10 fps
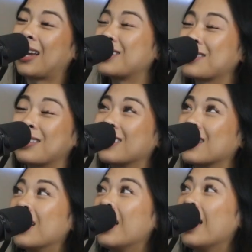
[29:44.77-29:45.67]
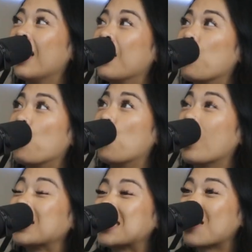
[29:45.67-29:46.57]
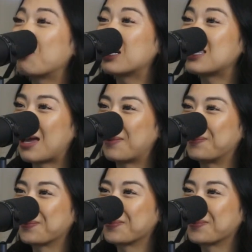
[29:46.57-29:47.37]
I just think one step at a time.